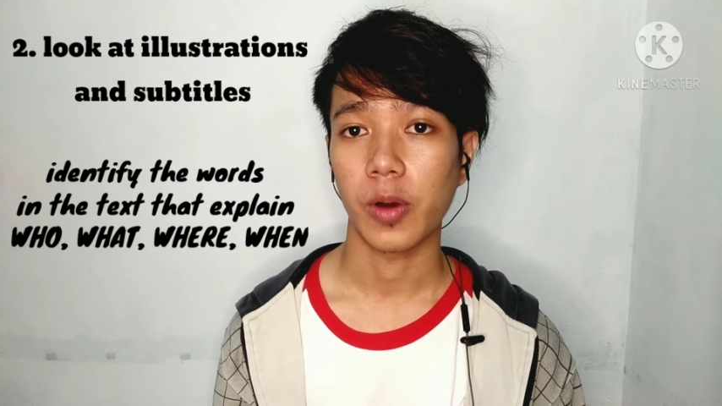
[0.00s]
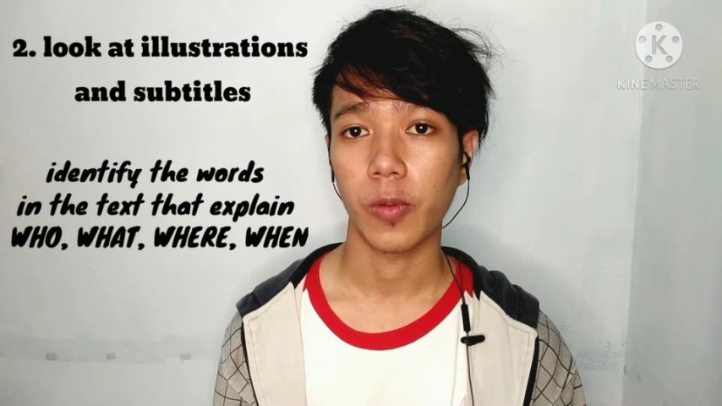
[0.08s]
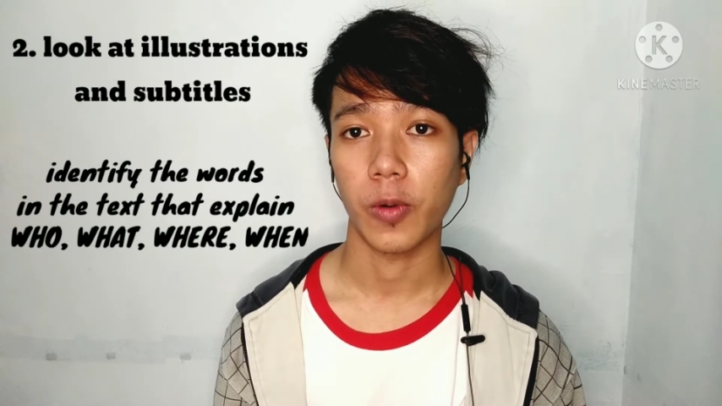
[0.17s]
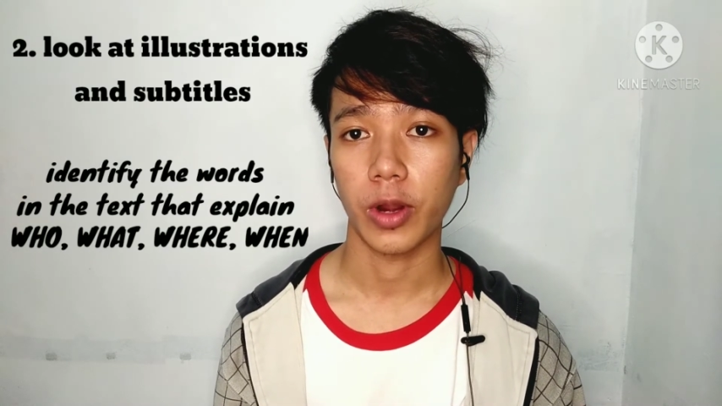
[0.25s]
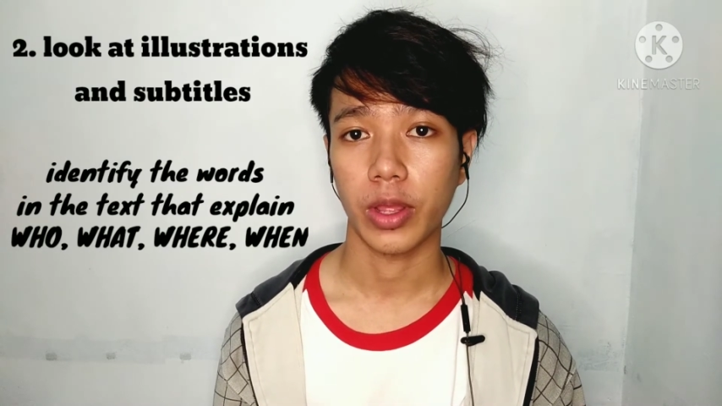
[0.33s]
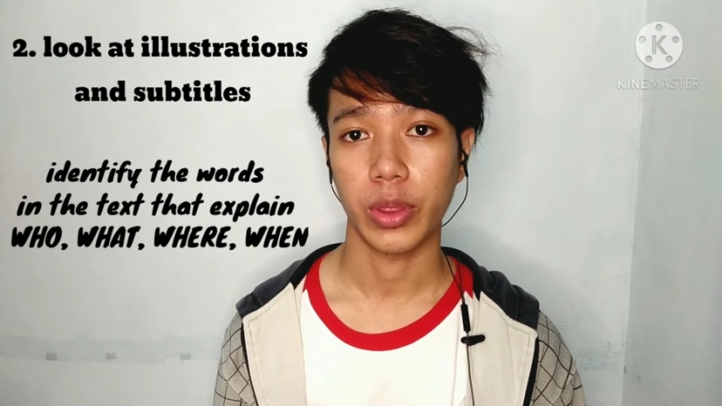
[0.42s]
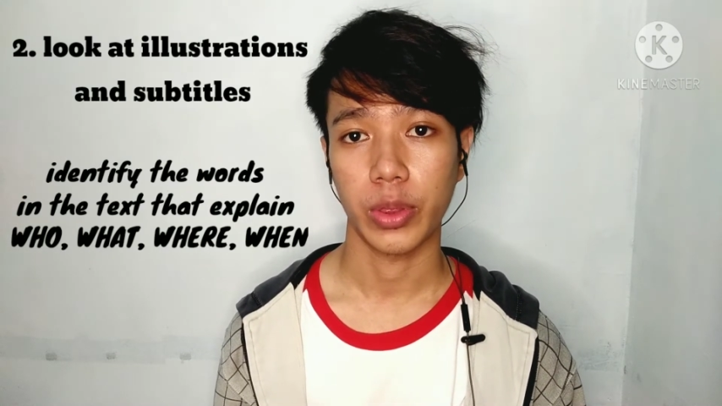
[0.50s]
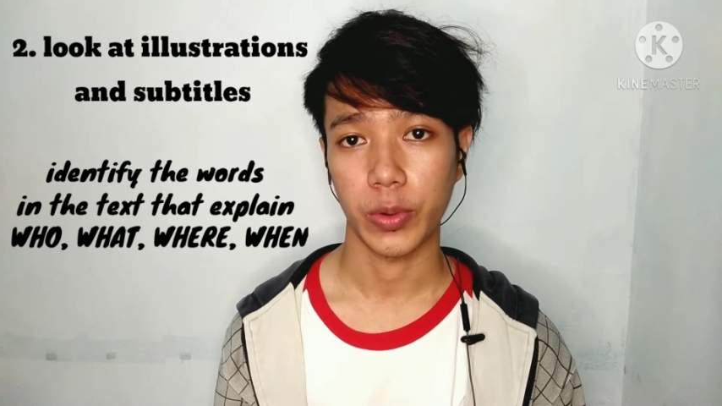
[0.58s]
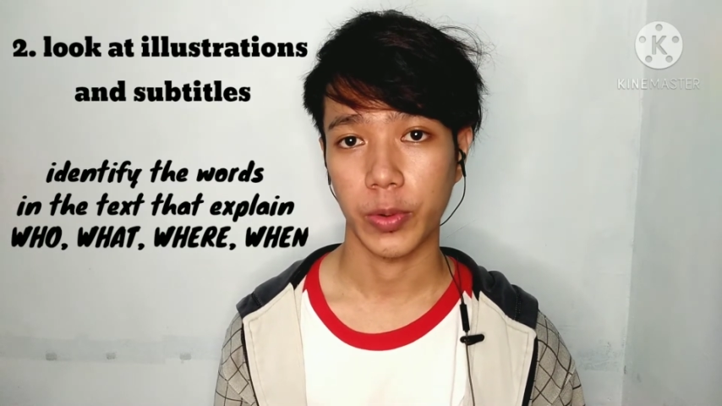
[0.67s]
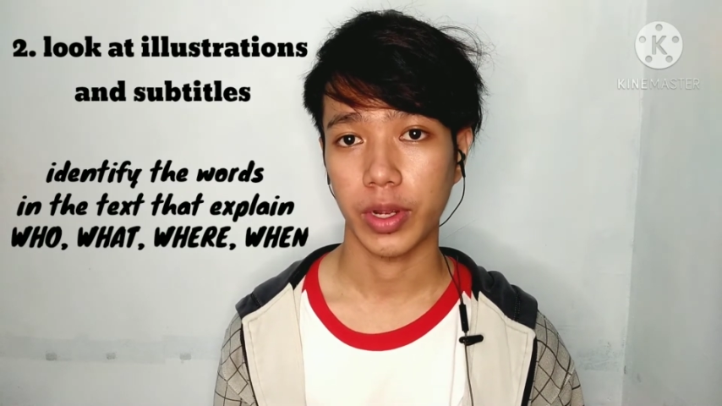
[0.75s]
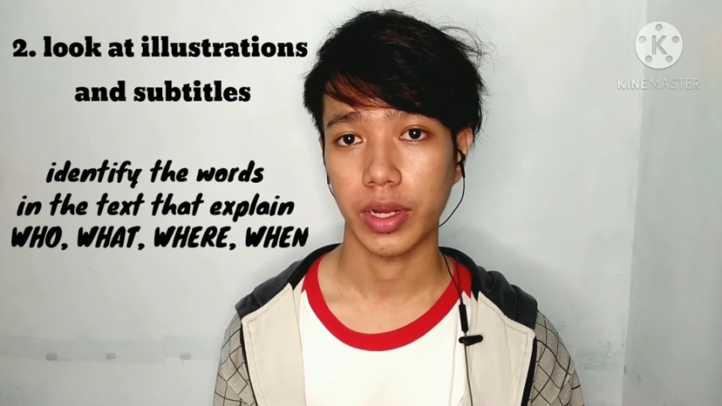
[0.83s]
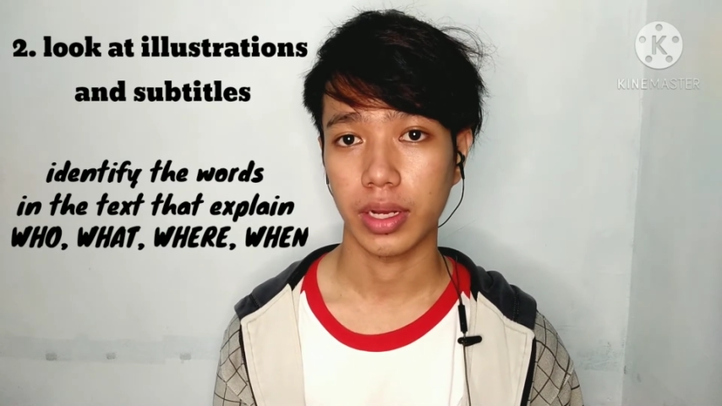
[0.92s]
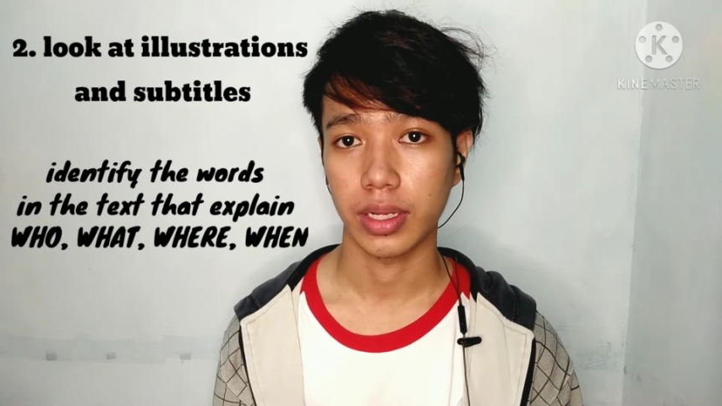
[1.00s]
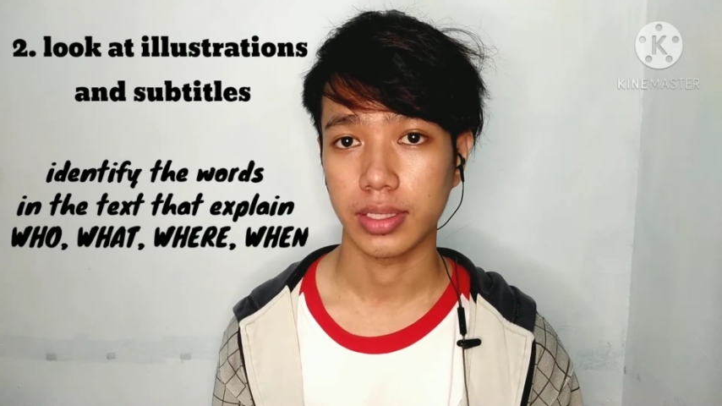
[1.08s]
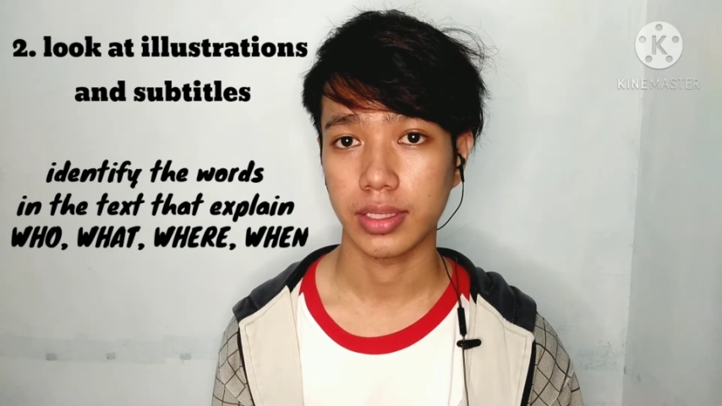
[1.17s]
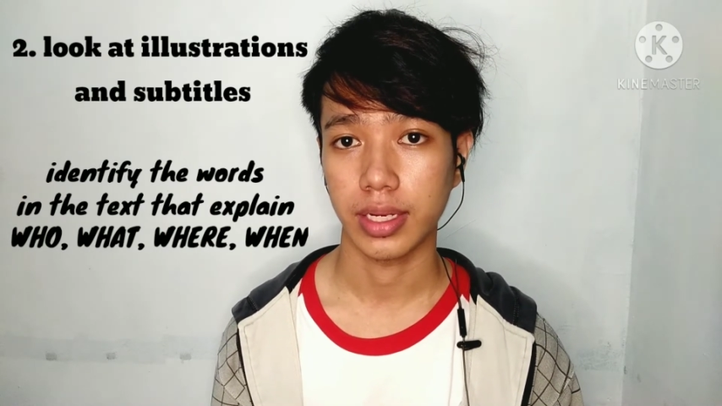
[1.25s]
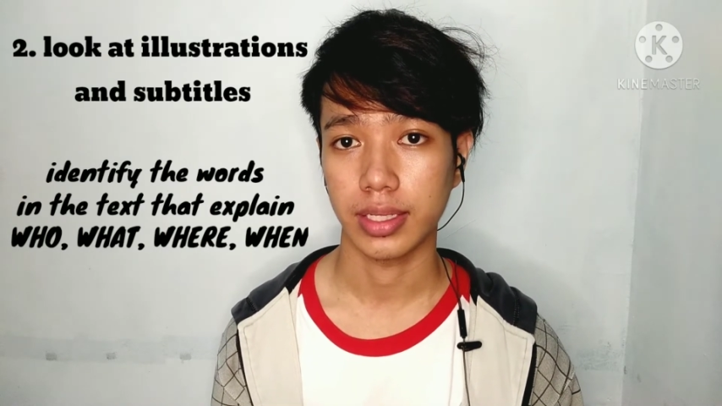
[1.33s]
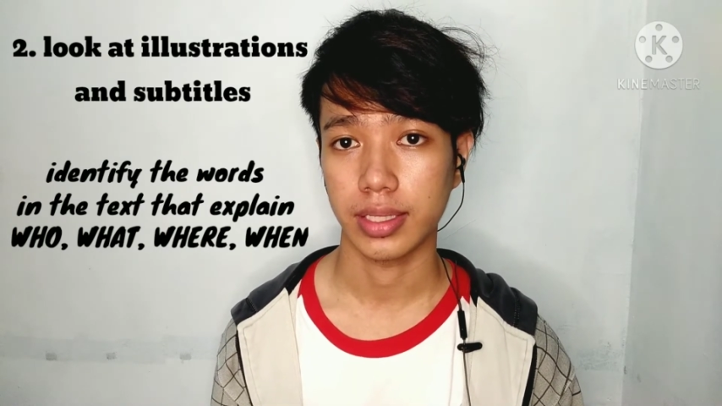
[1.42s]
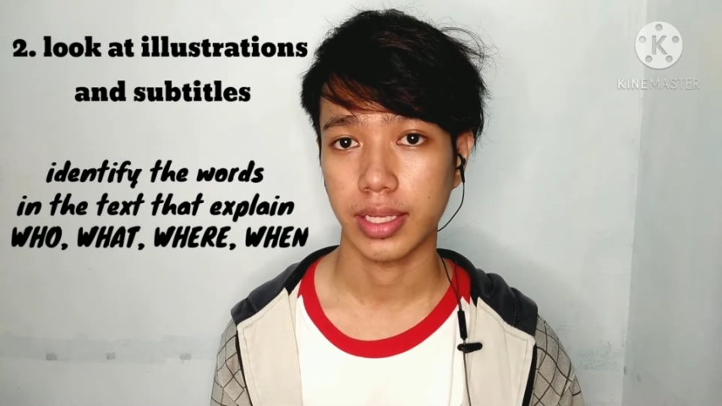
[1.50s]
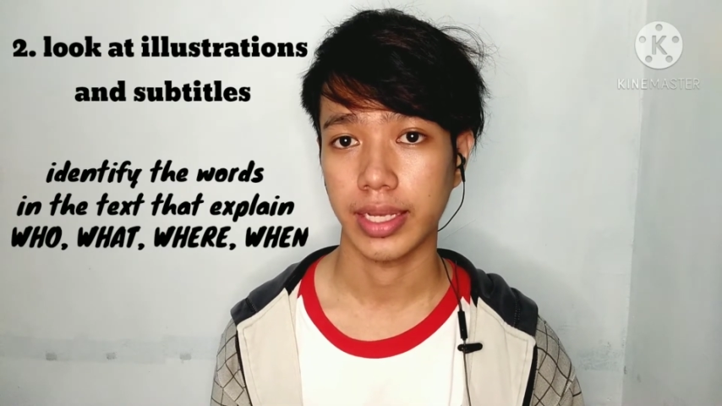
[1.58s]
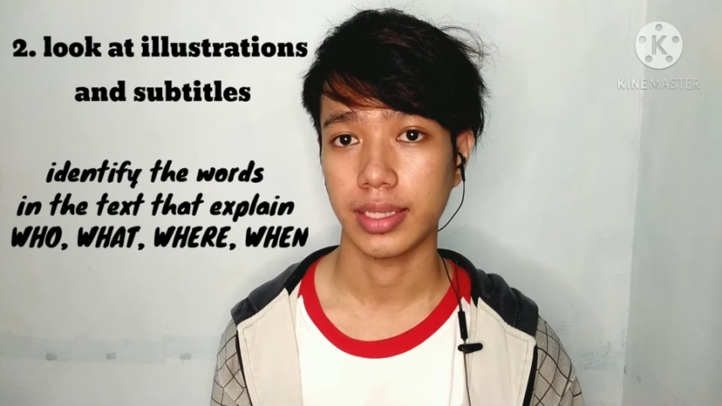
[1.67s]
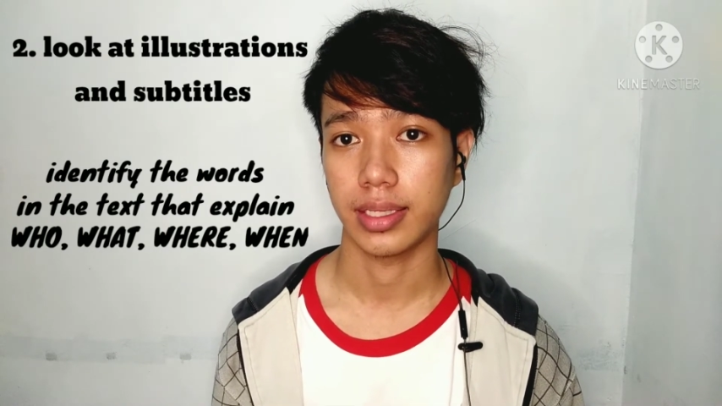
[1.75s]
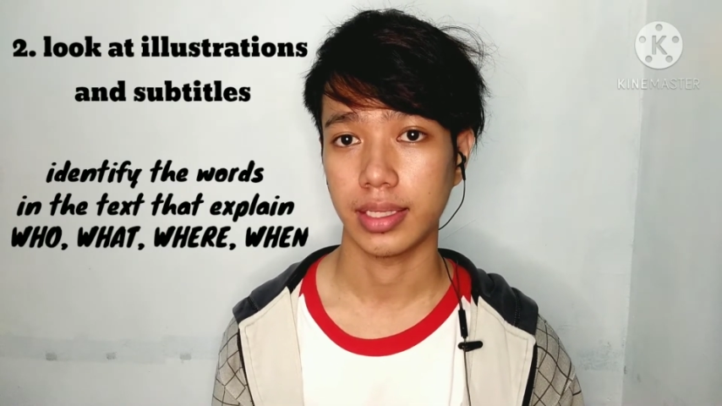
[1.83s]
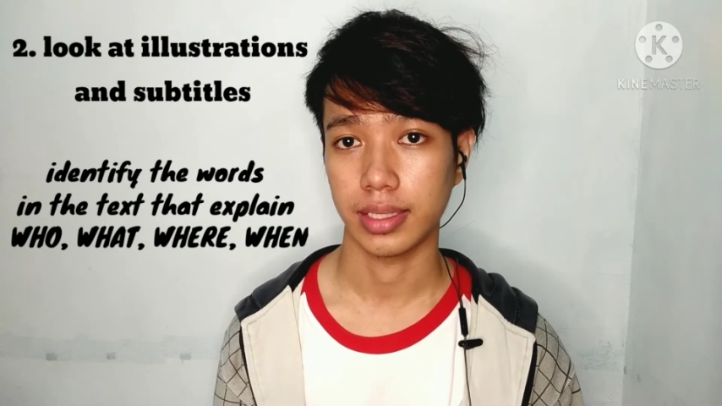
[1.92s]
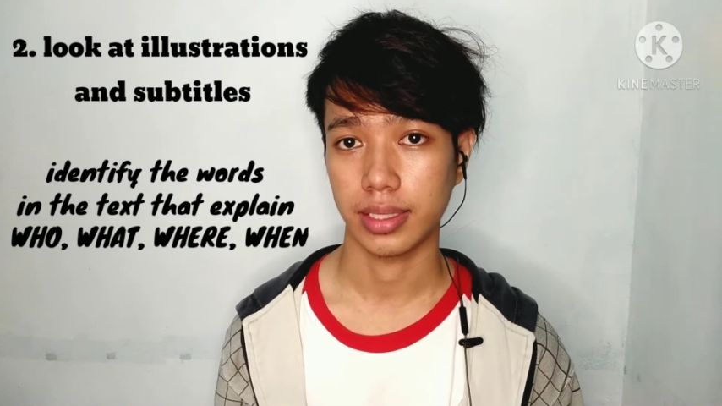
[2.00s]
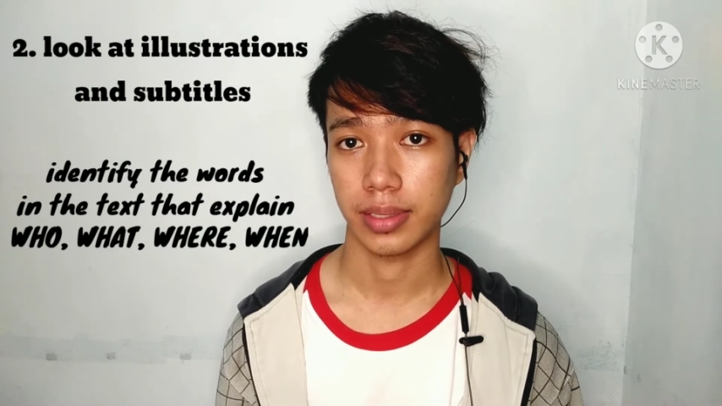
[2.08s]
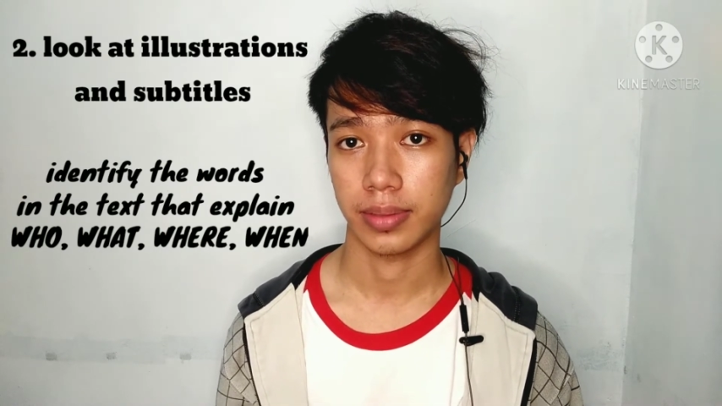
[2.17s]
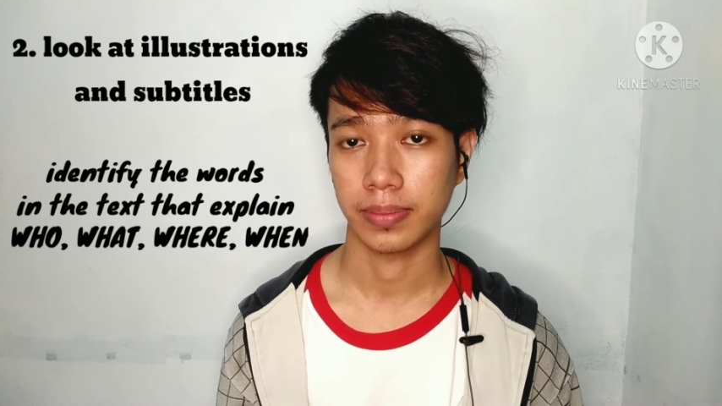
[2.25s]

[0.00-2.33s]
work through uncertainties.